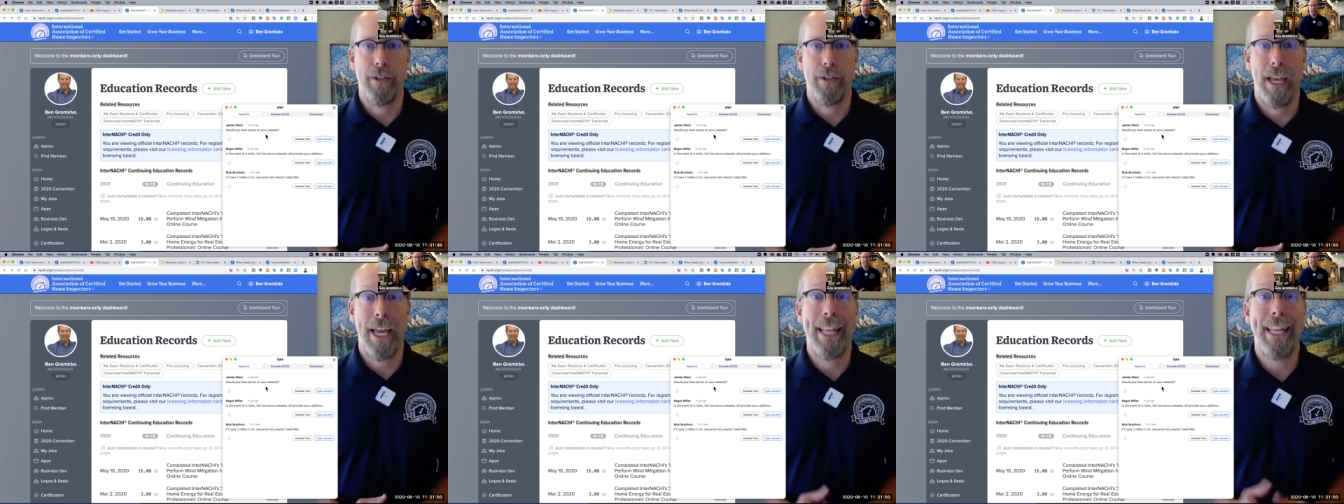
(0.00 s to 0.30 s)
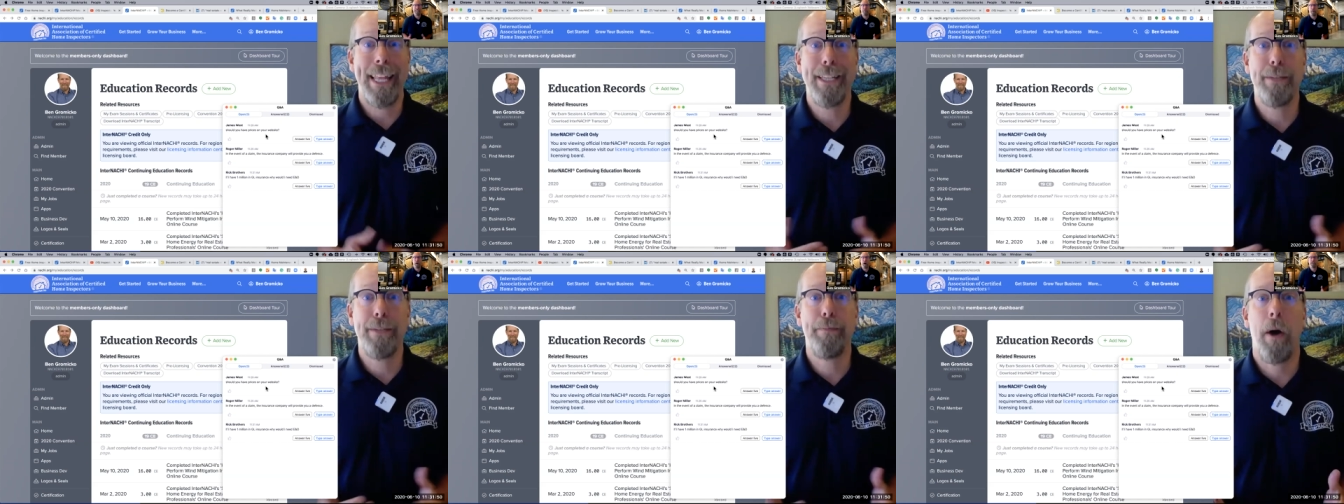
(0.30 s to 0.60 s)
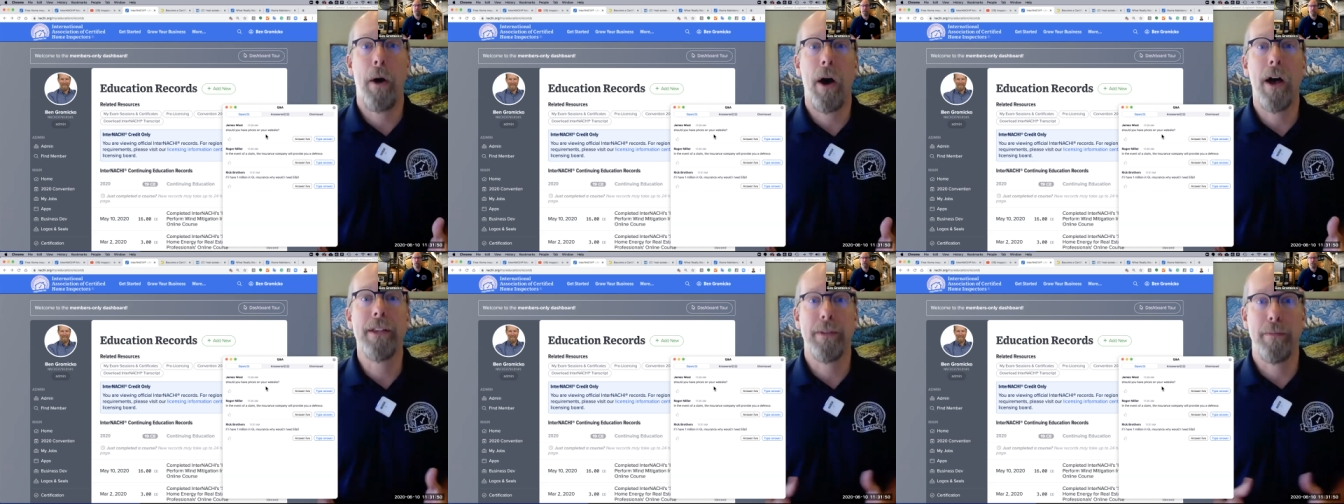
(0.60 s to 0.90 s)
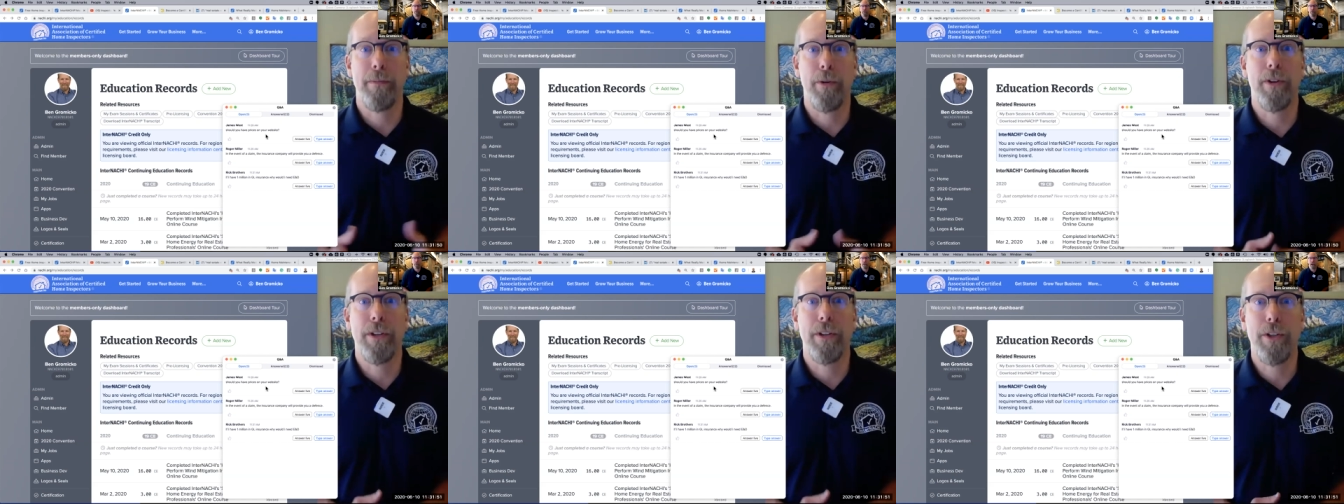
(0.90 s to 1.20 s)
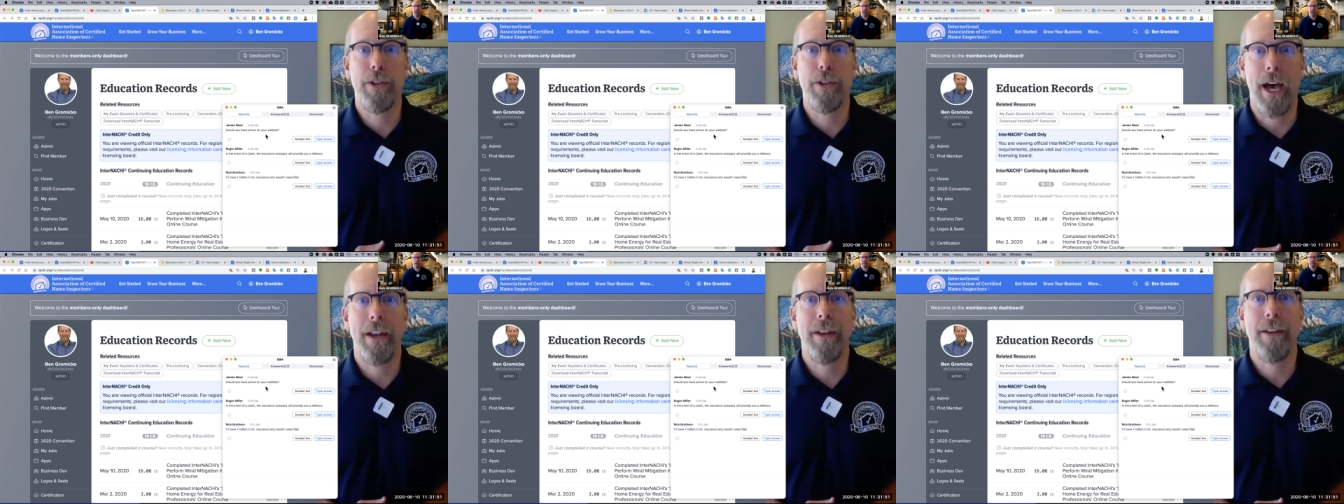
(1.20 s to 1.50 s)
And it's possible to do
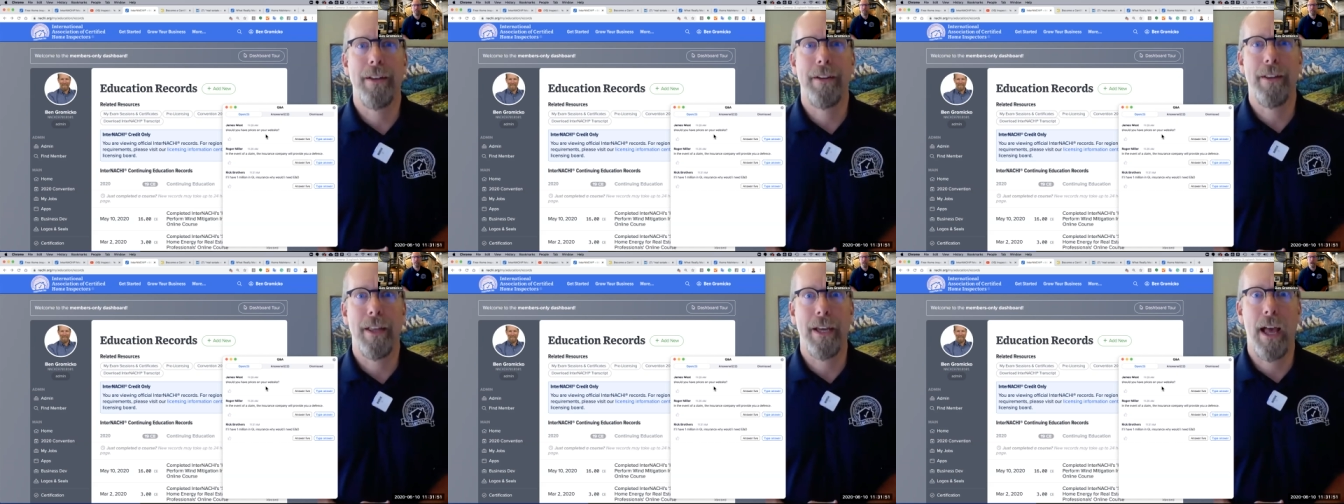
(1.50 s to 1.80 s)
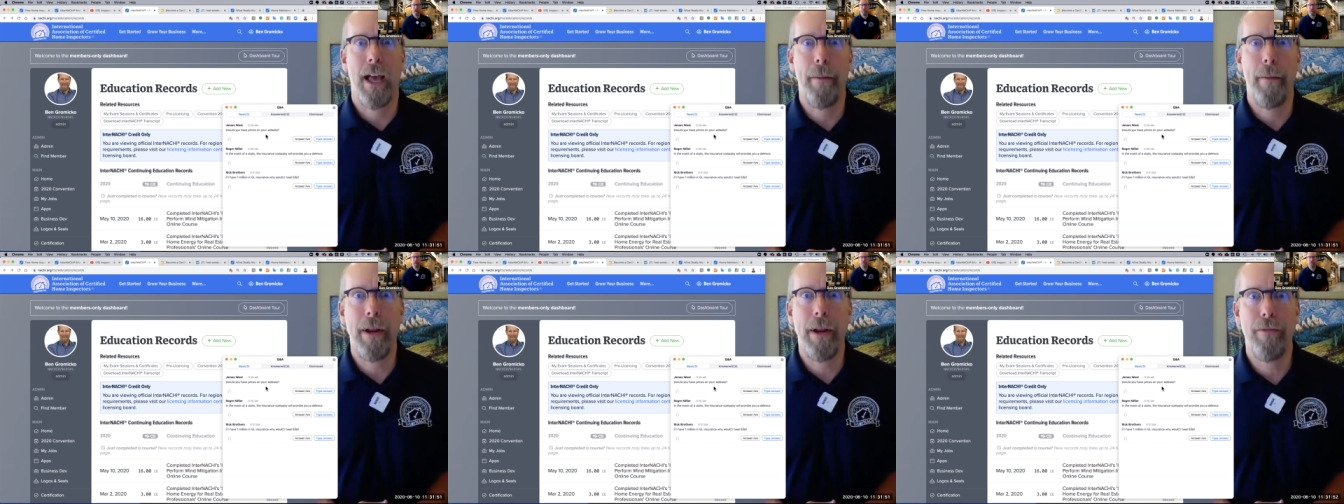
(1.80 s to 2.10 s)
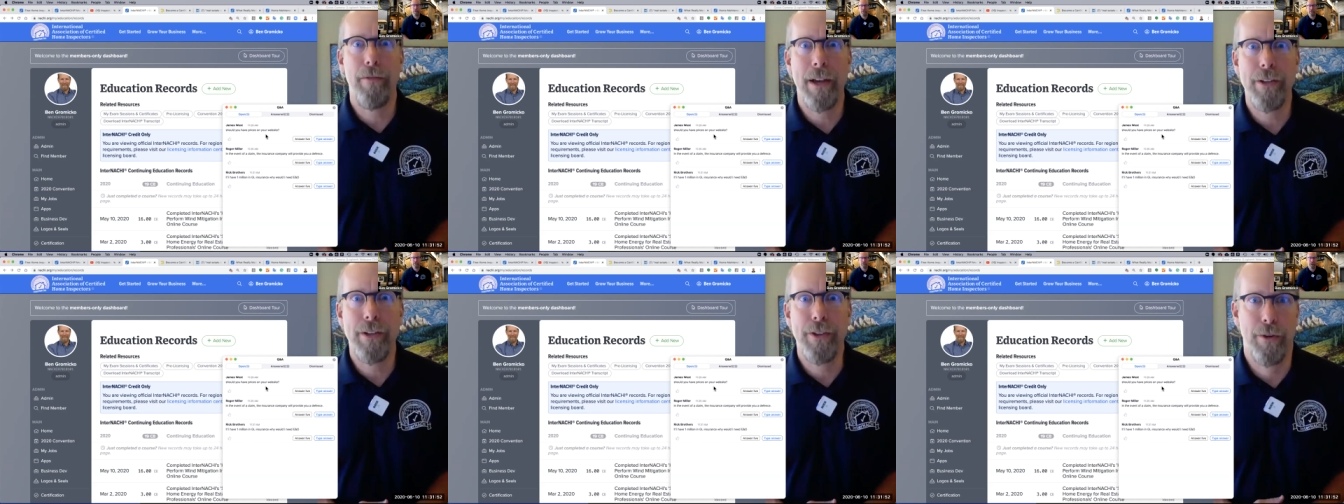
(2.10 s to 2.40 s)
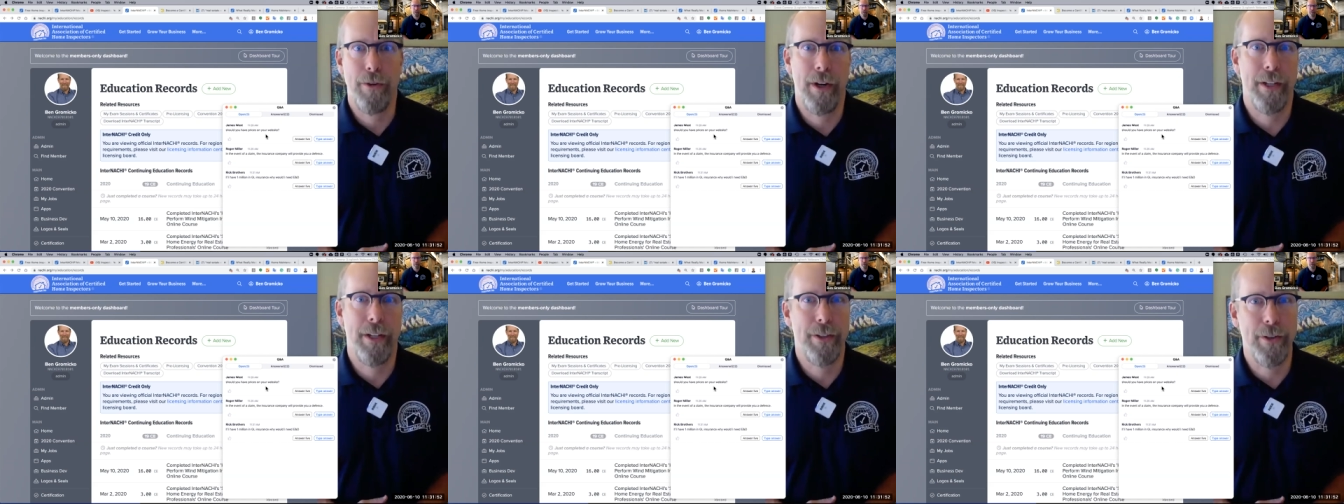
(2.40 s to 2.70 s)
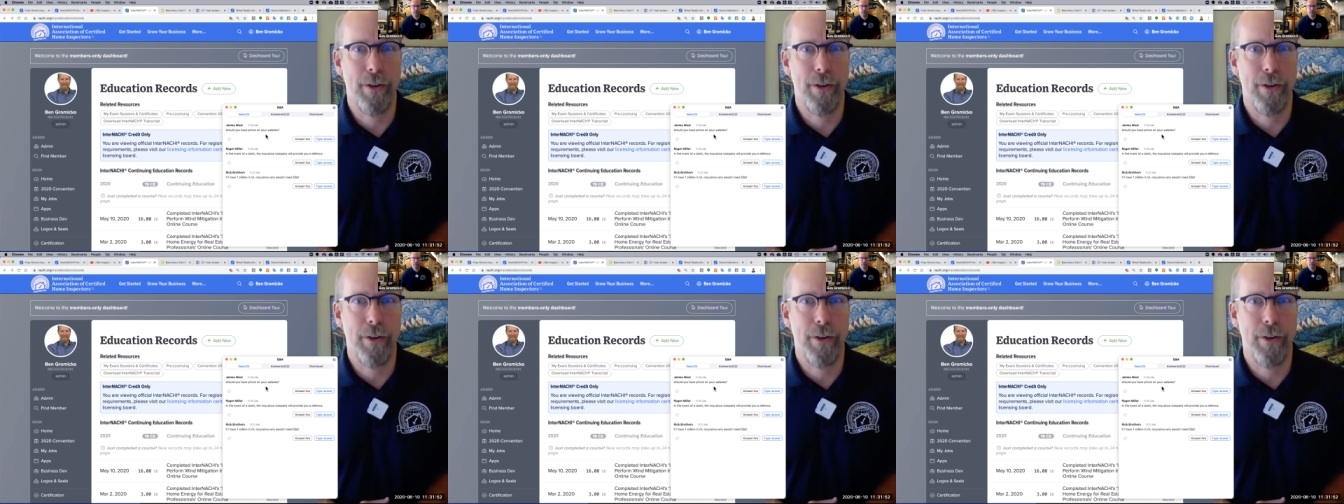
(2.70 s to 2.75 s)
that. Like, how many restaurants are